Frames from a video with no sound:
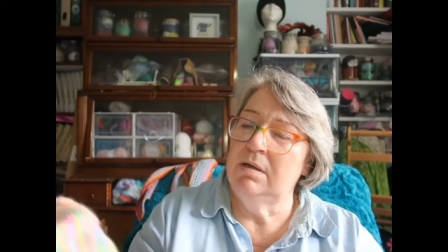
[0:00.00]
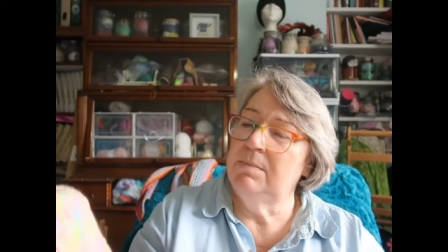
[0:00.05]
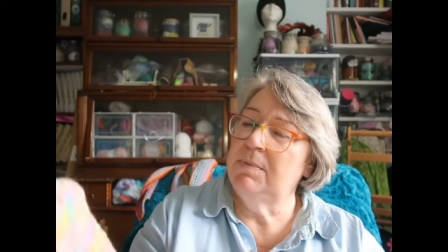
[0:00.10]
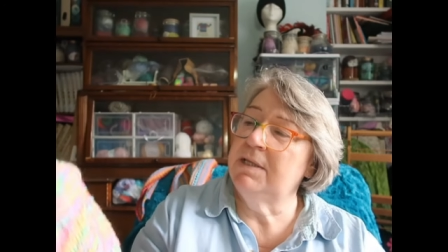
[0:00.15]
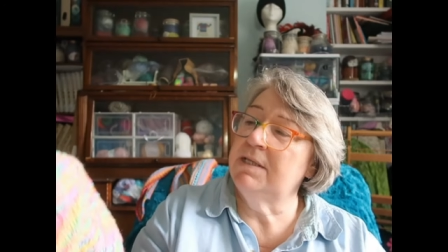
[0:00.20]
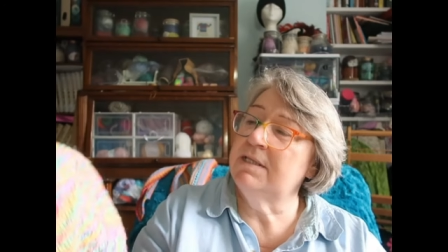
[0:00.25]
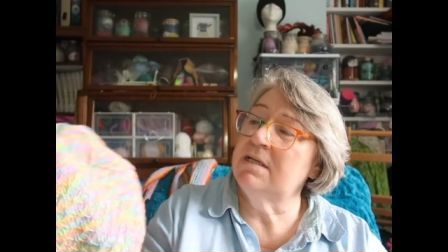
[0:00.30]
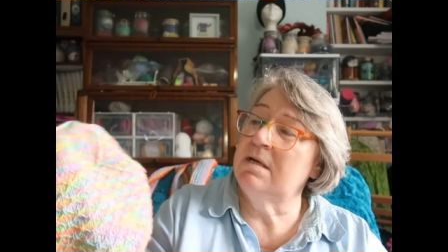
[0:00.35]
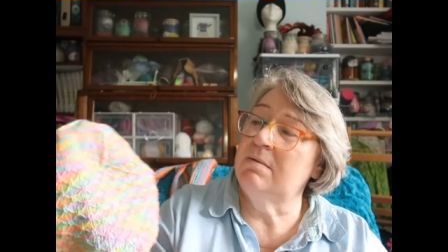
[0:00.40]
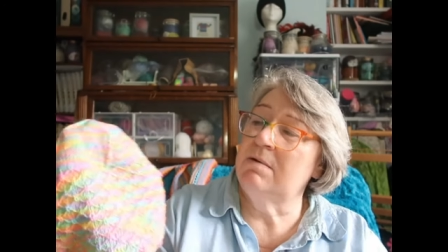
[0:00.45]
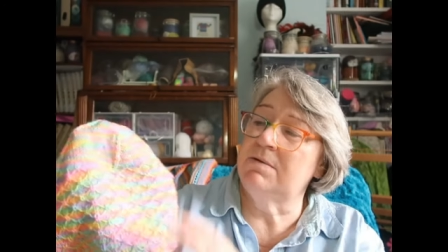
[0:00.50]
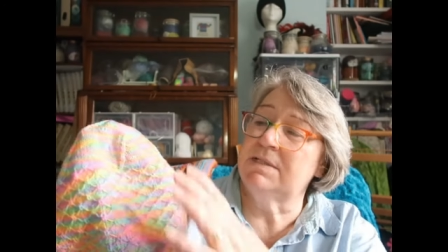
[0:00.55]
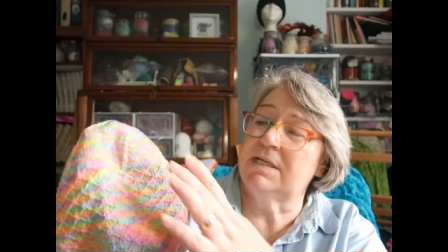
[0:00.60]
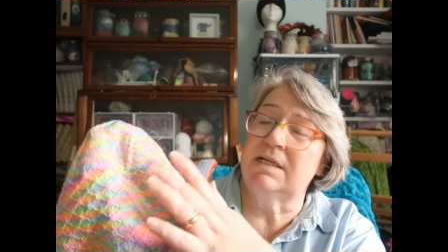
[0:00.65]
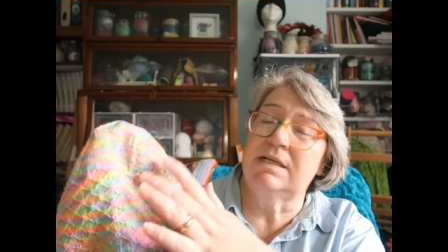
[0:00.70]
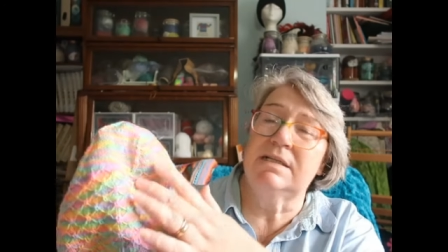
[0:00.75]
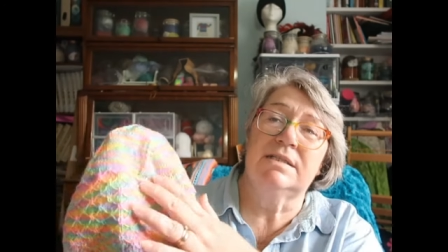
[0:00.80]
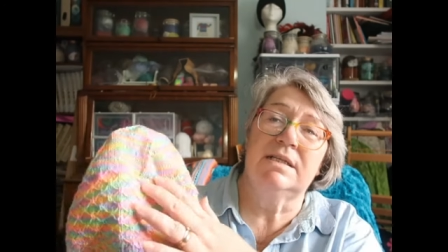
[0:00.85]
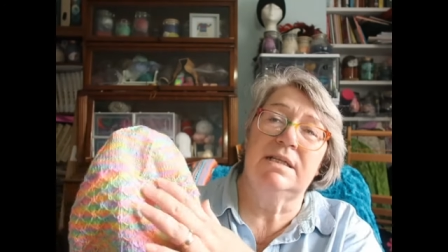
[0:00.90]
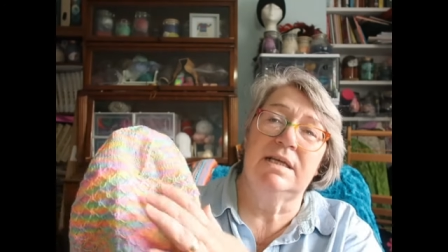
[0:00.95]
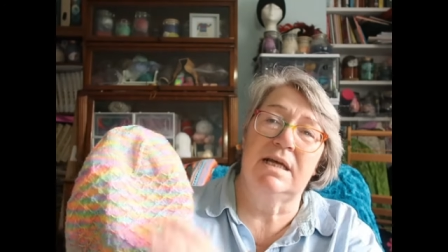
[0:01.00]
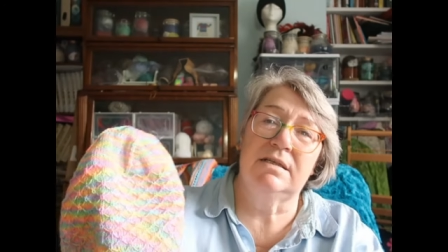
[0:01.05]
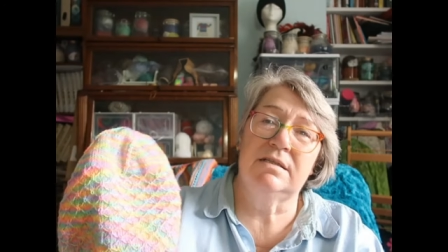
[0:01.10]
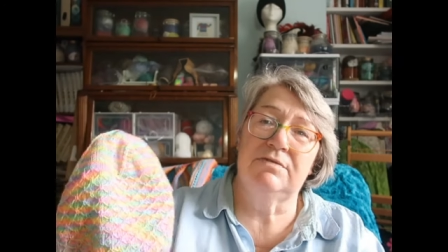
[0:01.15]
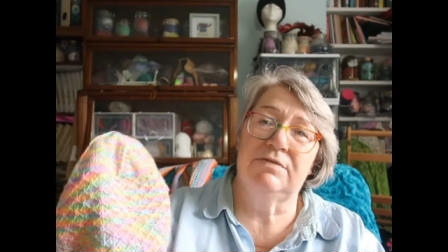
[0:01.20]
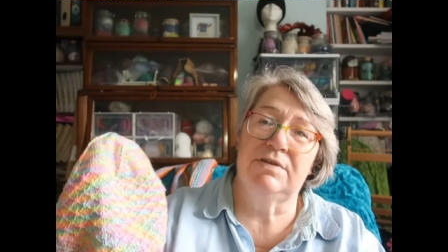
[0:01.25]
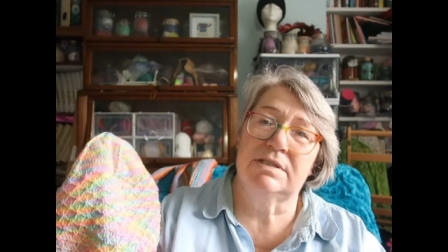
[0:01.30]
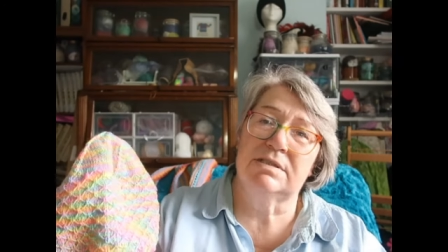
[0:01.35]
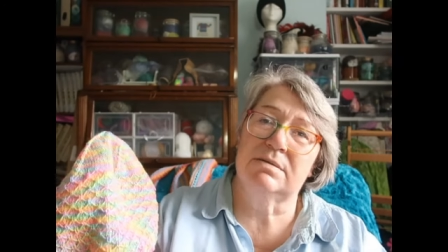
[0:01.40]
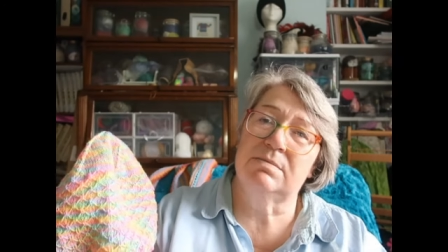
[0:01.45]
By the time I was getting to the end
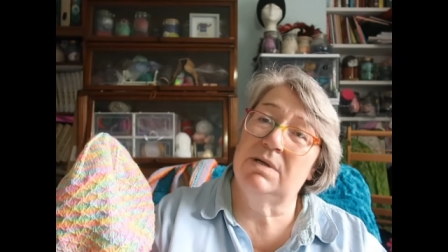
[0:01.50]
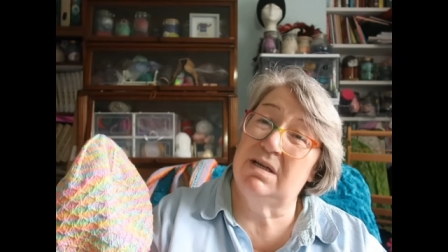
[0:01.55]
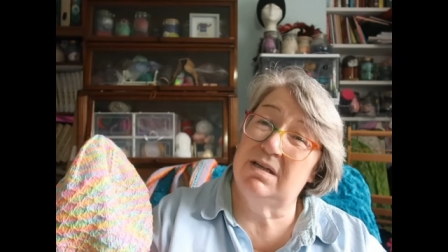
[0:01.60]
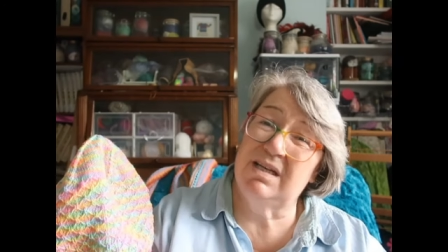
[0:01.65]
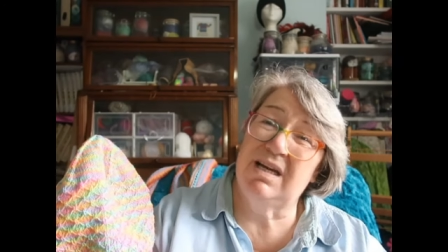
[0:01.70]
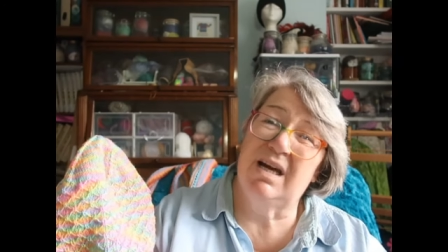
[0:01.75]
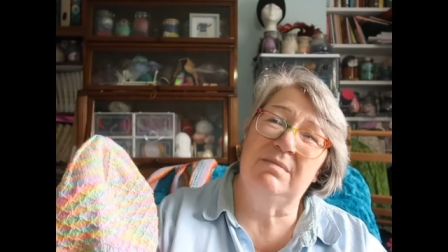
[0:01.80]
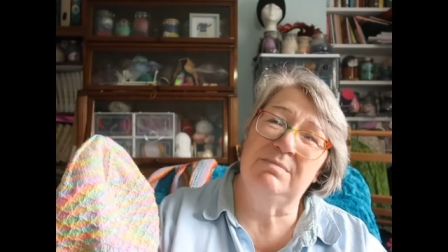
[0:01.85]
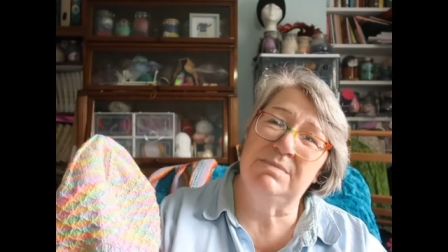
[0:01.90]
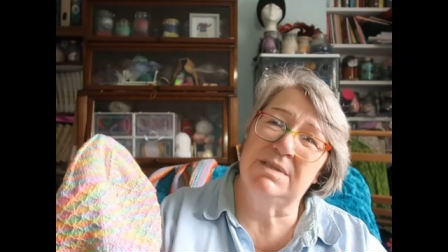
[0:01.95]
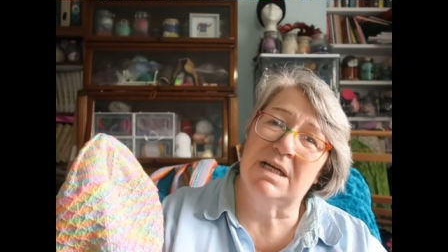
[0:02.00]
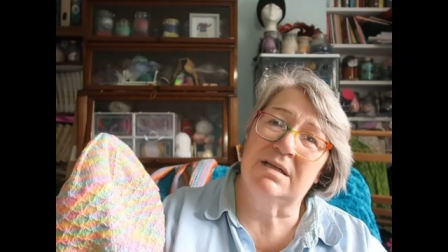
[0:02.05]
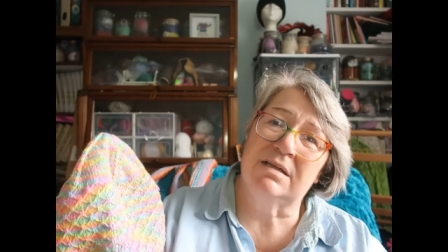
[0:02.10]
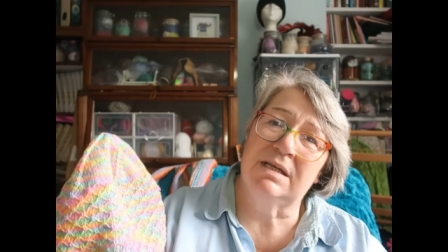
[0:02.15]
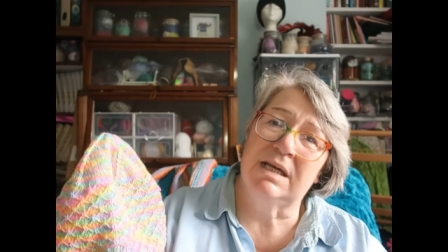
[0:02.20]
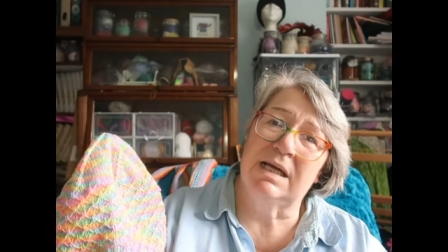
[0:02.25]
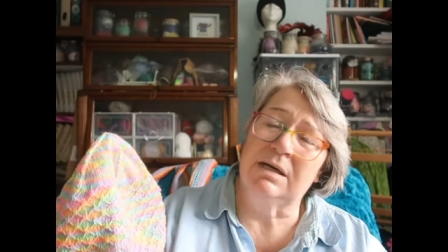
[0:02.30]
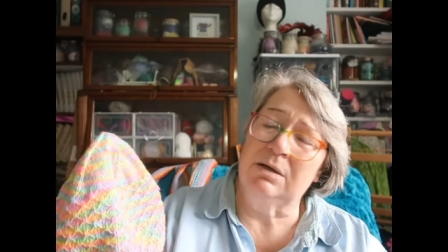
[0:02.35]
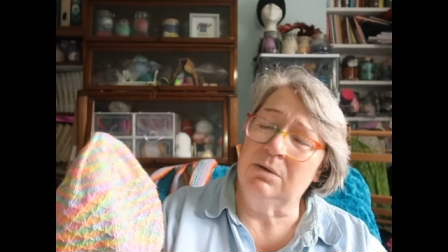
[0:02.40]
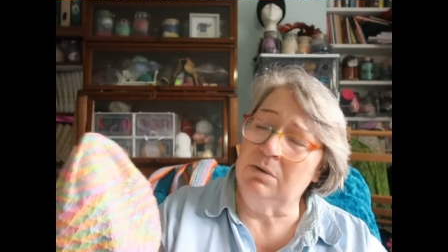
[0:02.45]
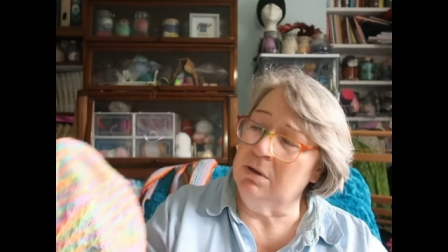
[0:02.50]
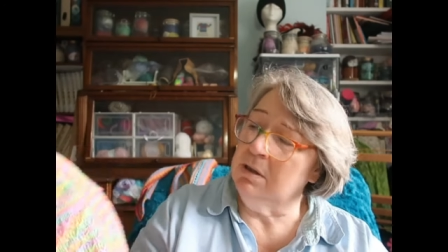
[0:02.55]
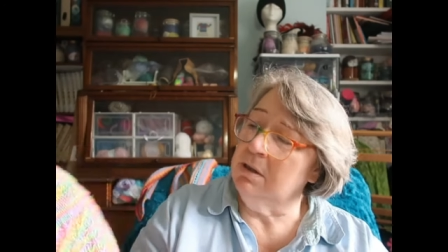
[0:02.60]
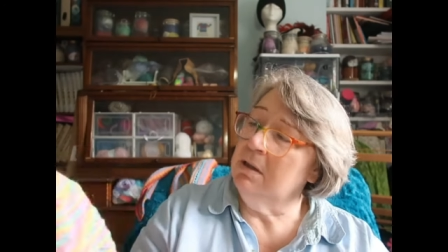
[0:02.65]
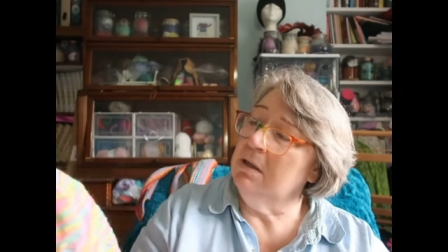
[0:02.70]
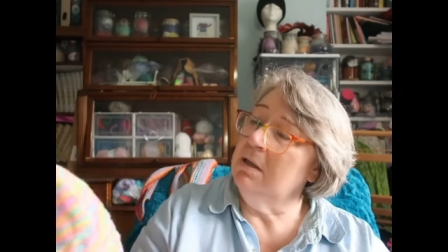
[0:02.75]
of this, I'm like, yeah, I'm done now.